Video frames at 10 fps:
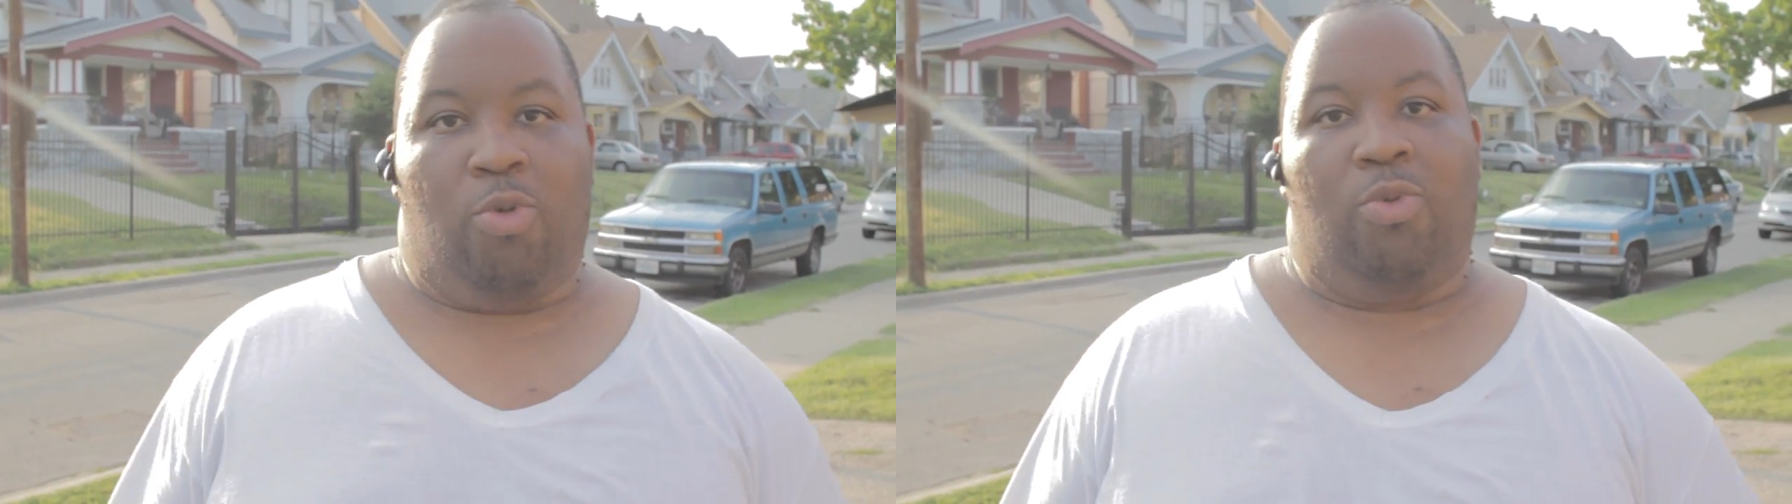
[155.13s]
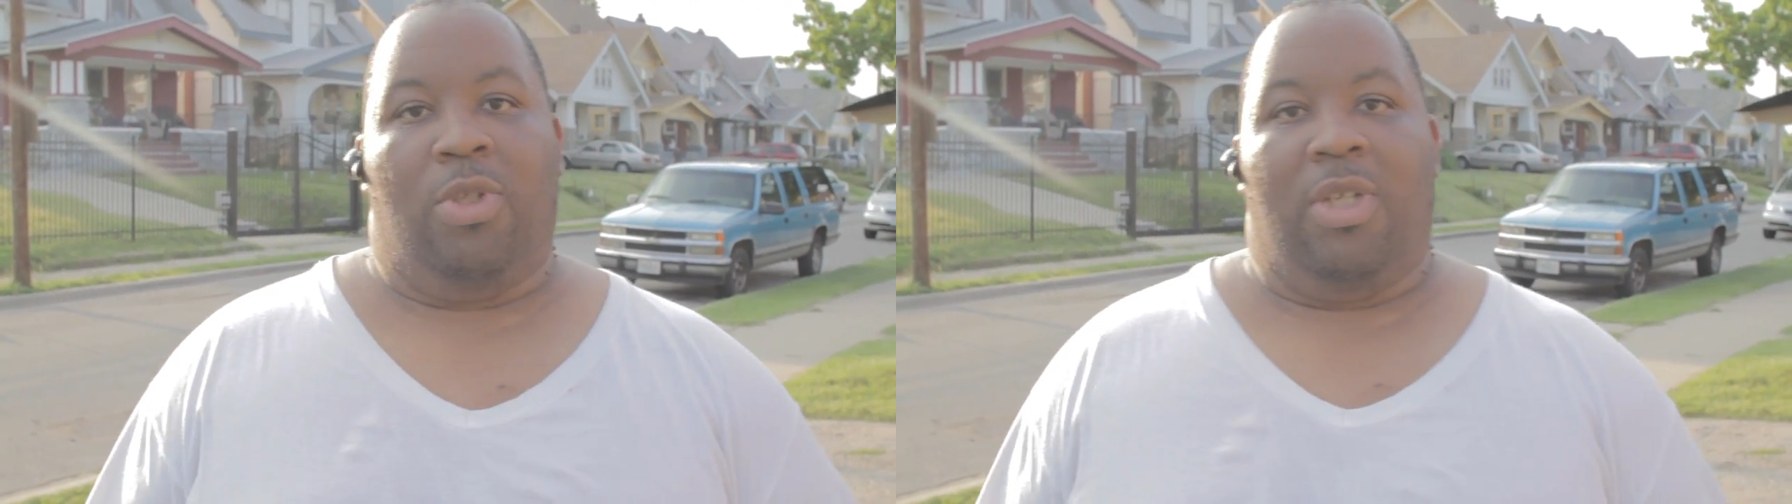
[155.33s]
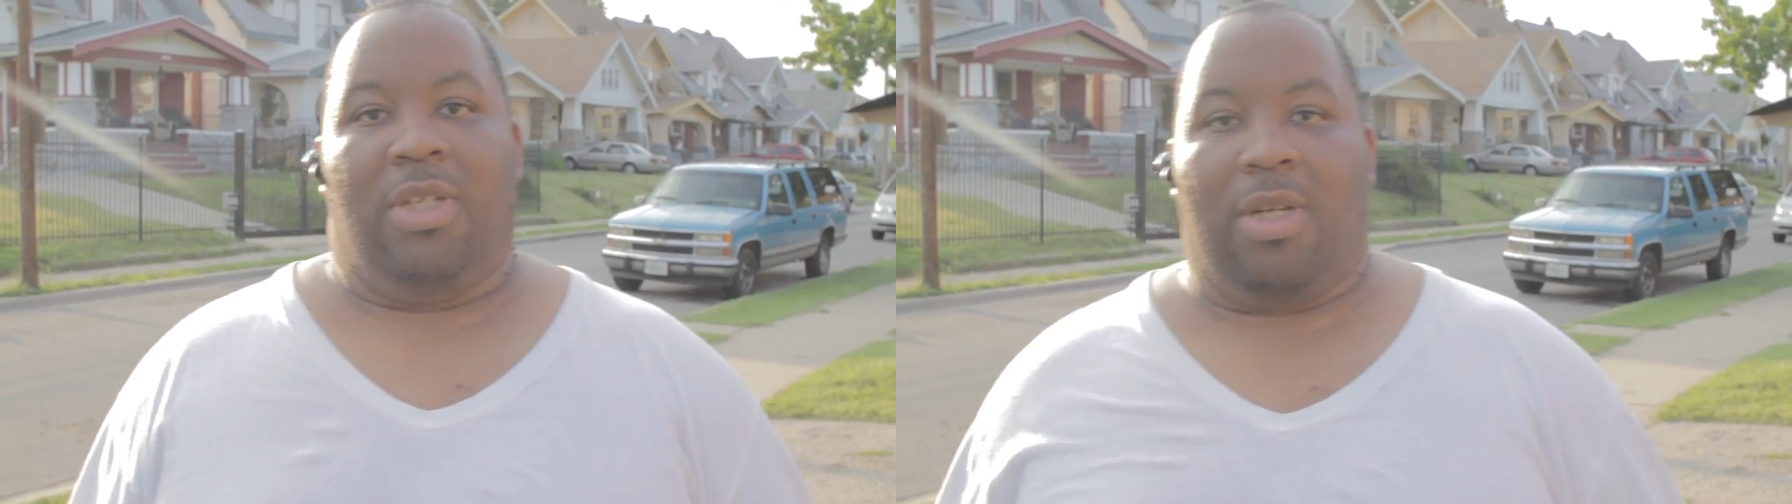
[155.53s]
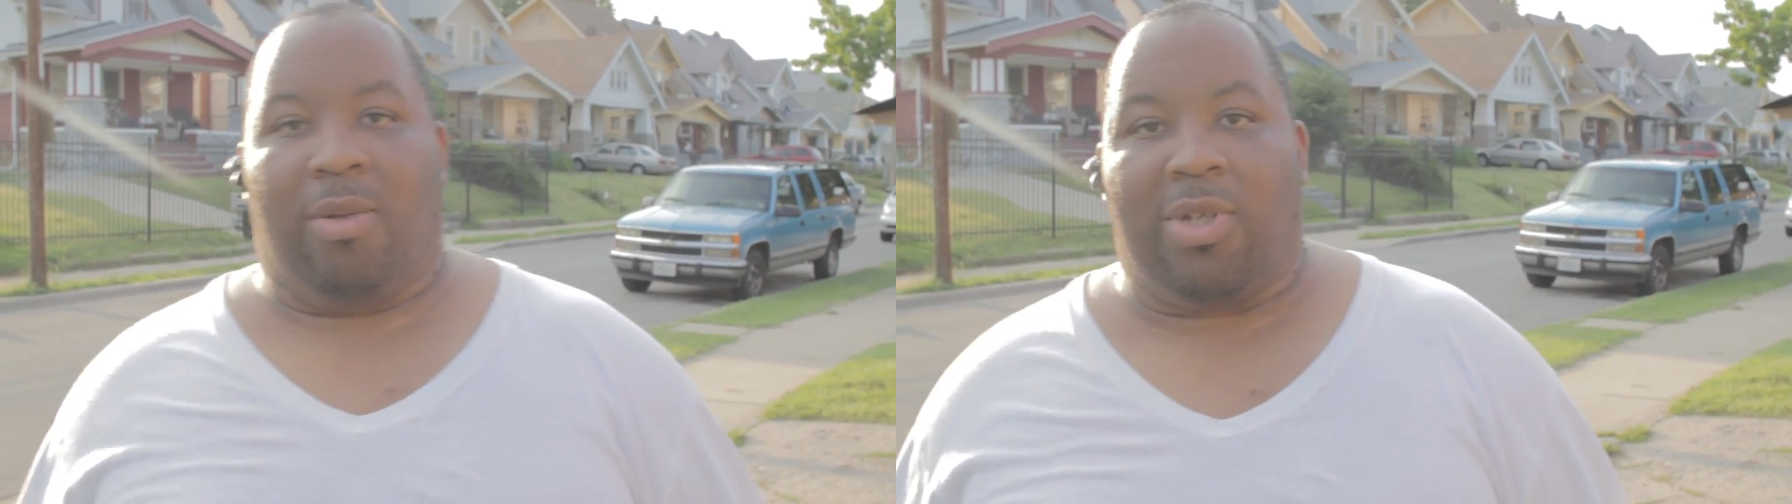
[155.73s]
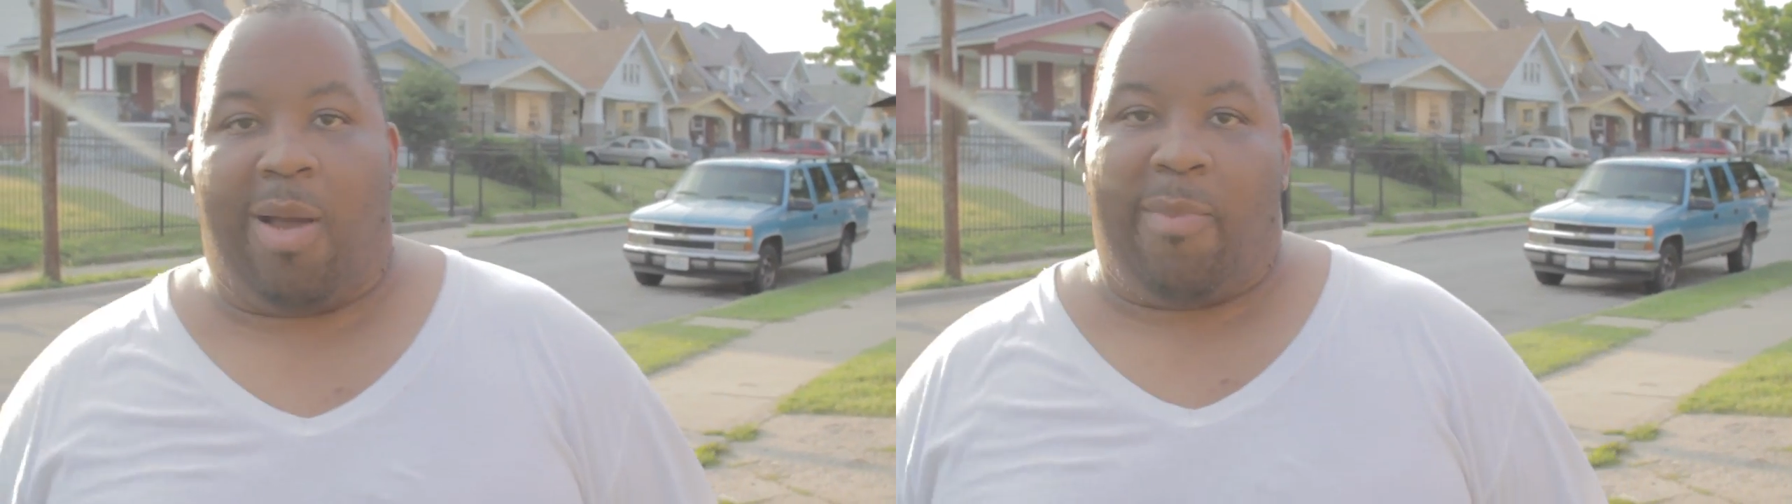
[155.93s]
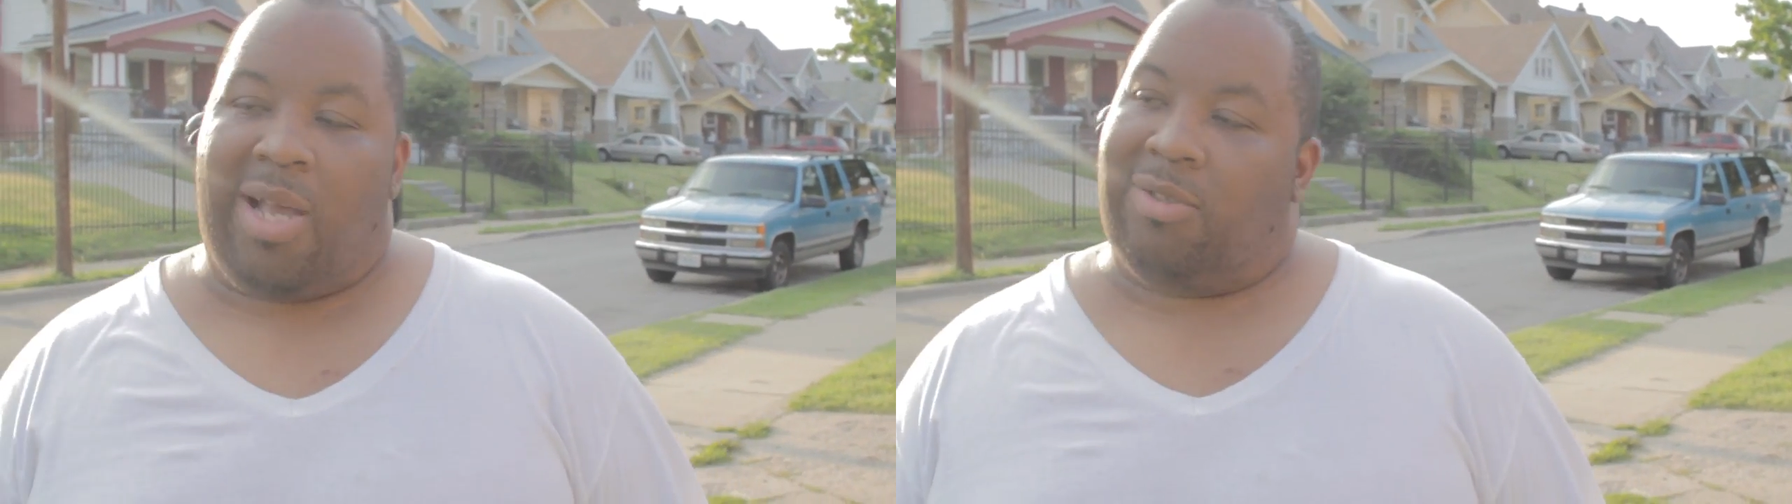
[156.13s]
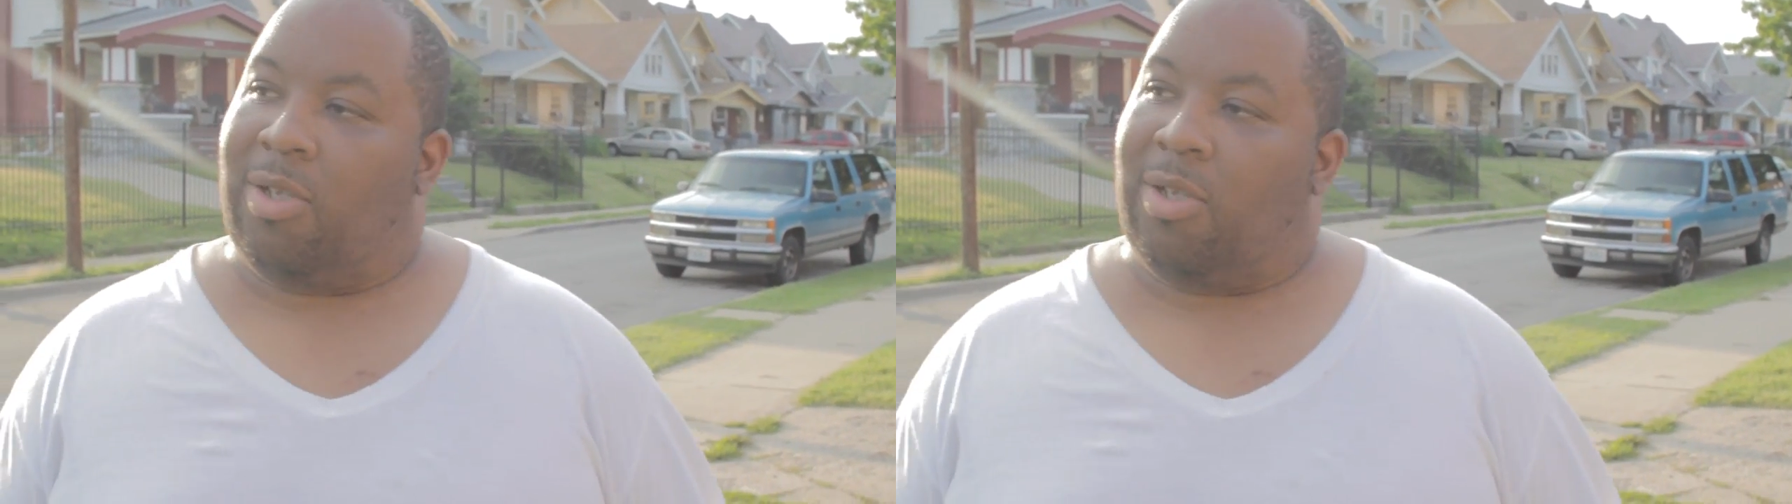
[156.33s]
You know what I'm talking about?